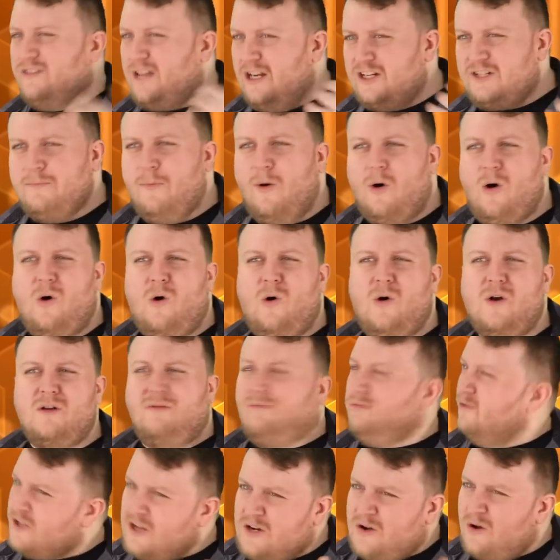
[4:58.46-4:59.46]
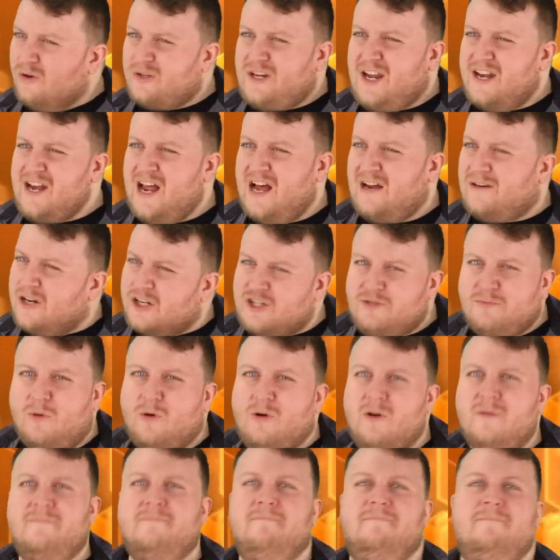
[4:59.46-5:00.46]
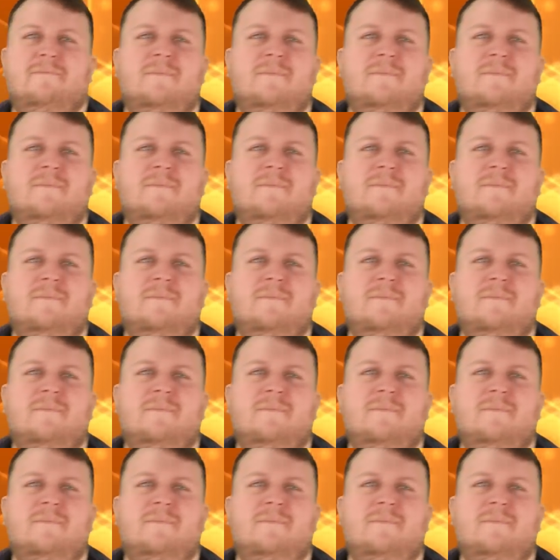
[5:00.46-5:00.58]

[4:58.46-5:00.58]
that's my oil. You're not getting that, that's mine."